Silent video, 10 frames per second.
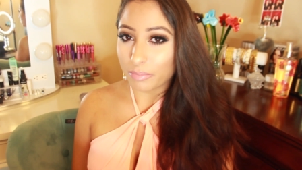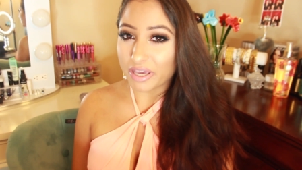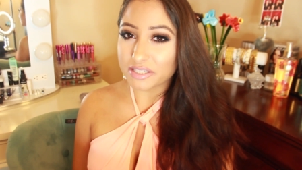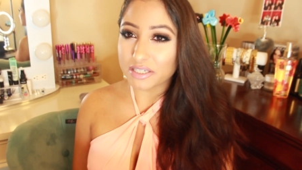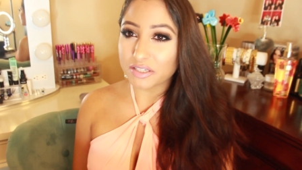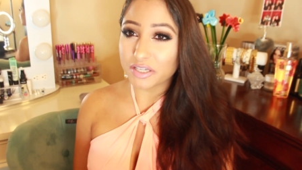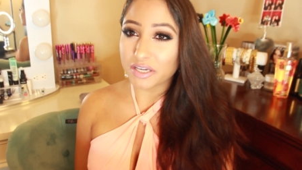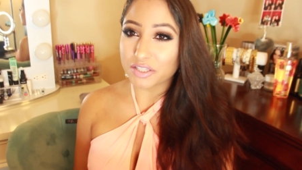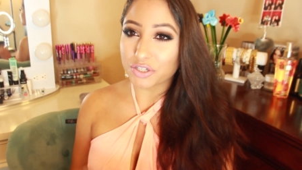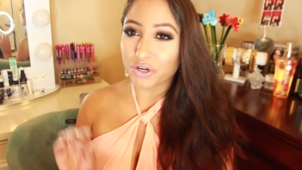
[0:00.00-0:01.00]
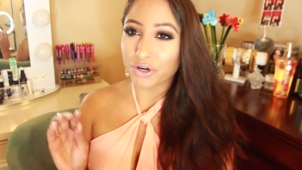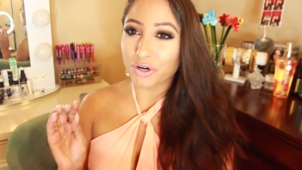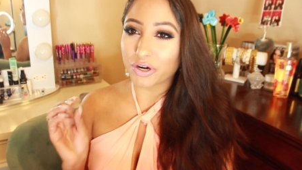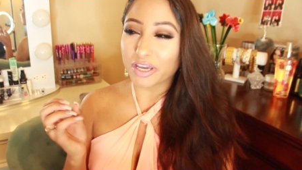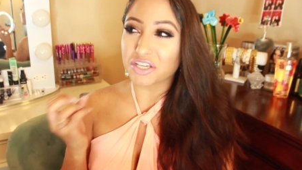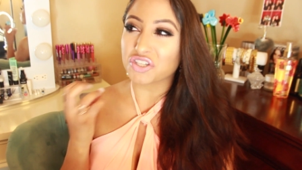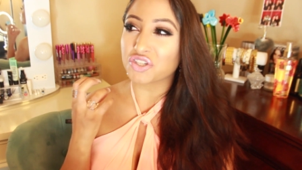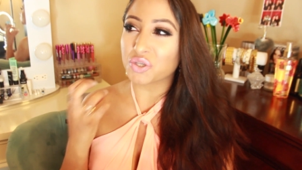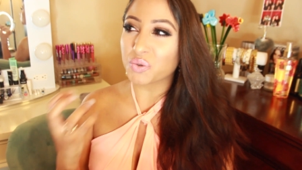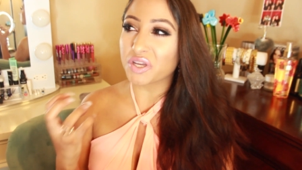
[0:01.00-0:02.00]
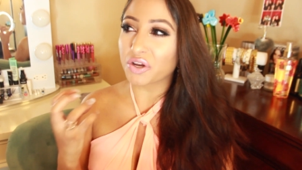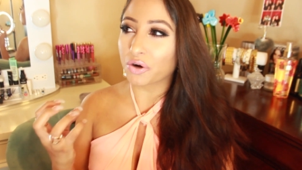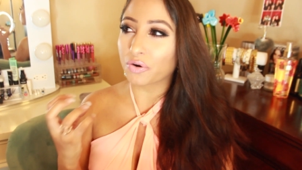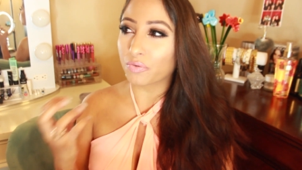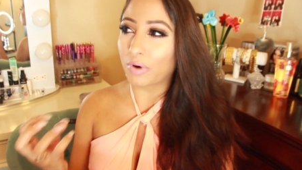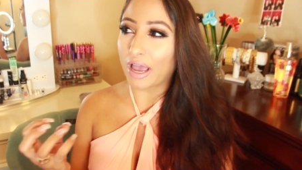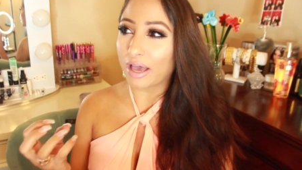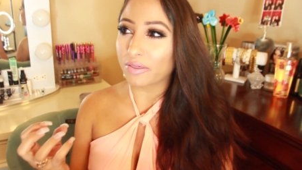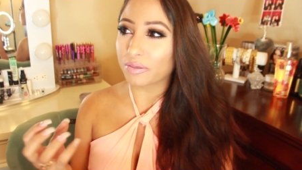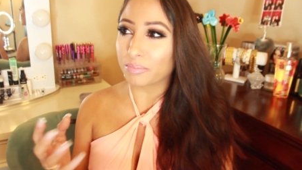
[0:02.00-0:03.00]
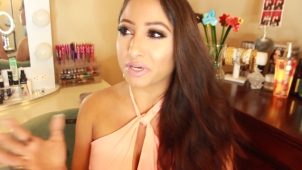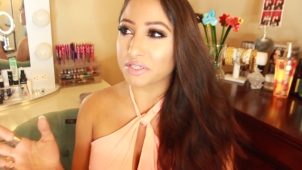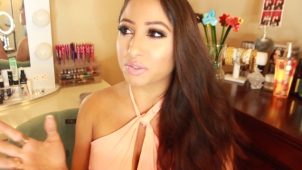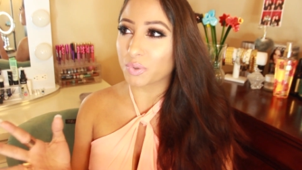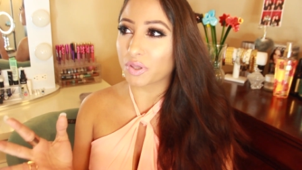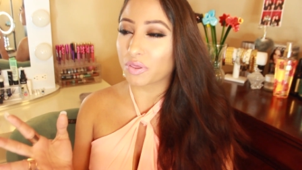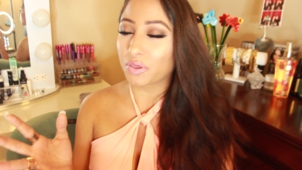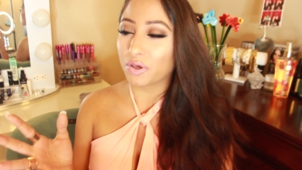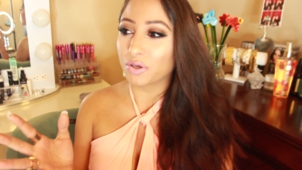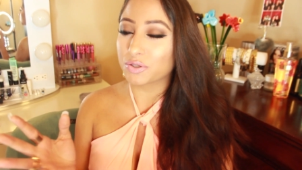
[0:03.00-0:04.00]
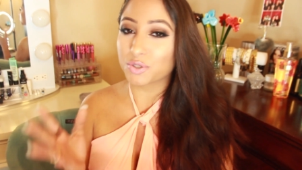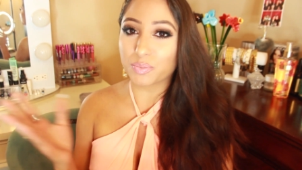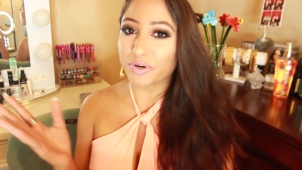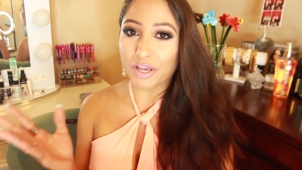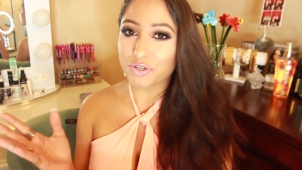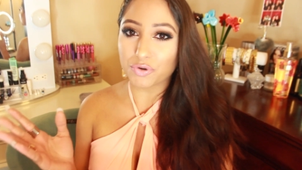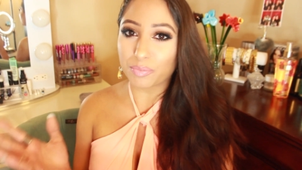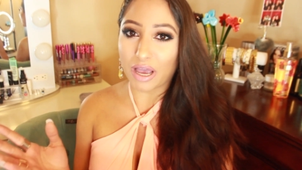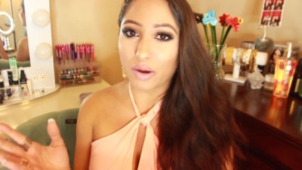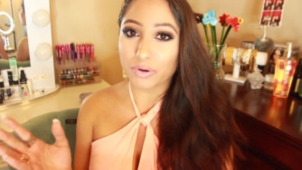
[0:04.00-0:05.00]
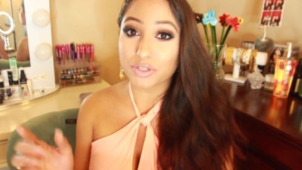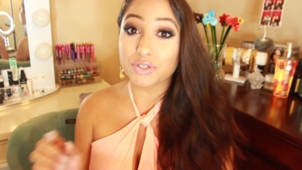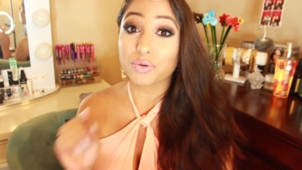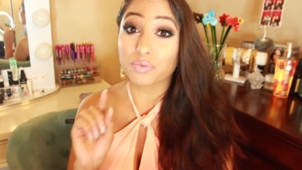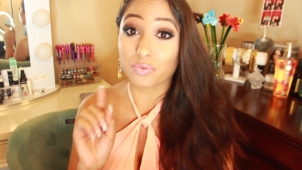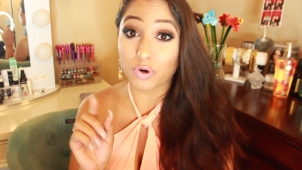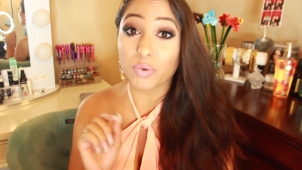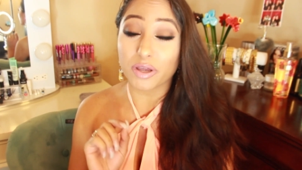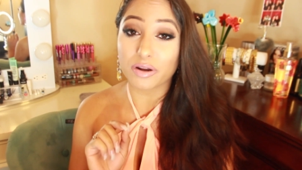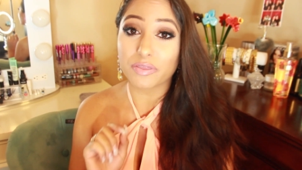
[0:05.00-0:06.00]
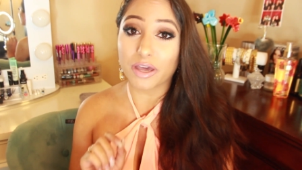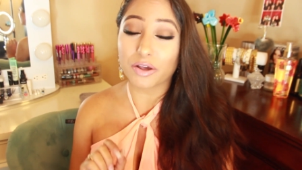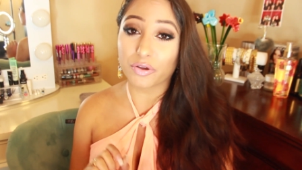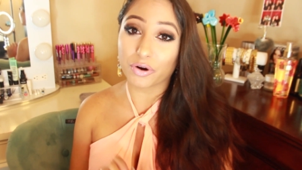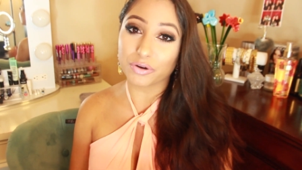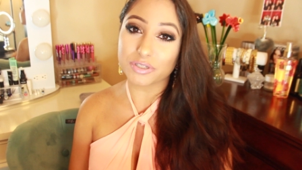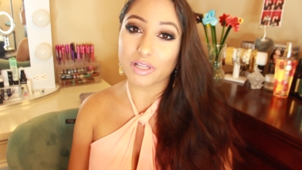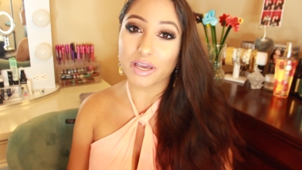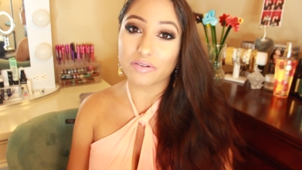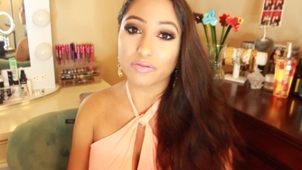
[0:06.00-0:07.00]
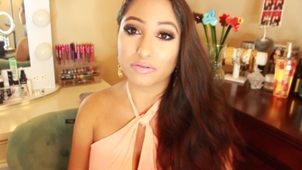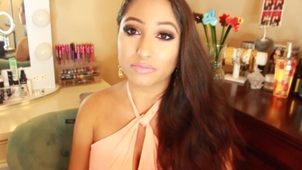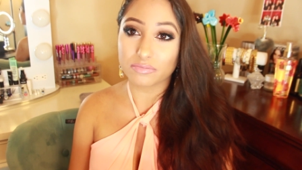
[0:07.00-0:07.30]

Basically, it's her exuding her wrath mixed with supernatural powers to ruin that other girl's life.